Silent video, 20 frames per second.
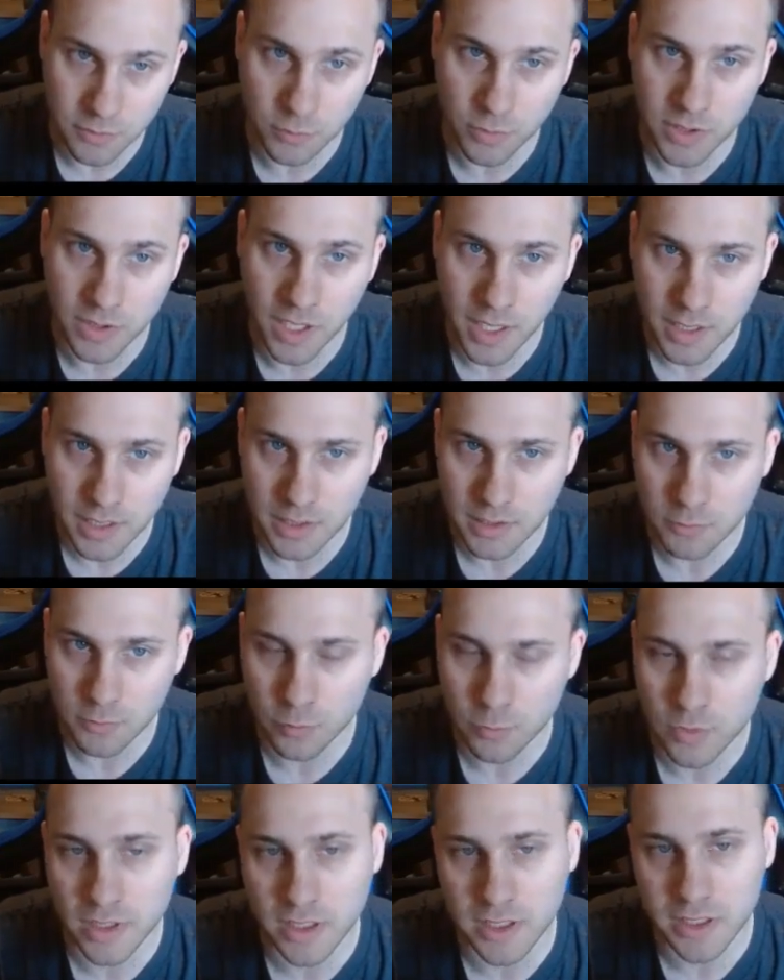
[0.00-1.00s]
We're not going to
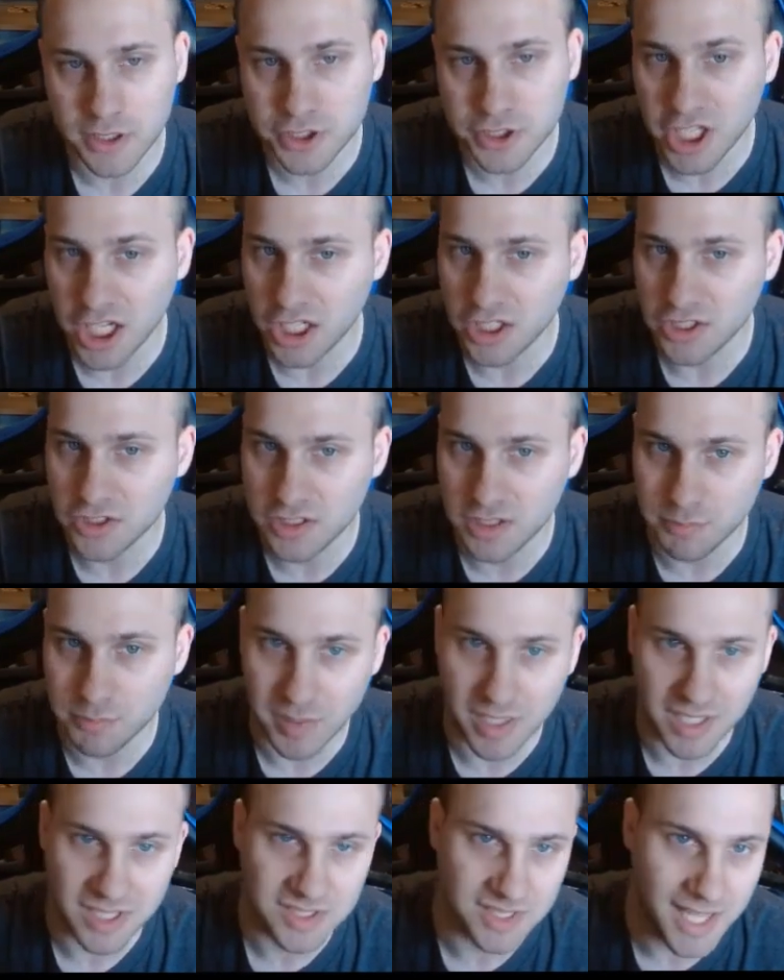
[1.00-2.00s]
really change the base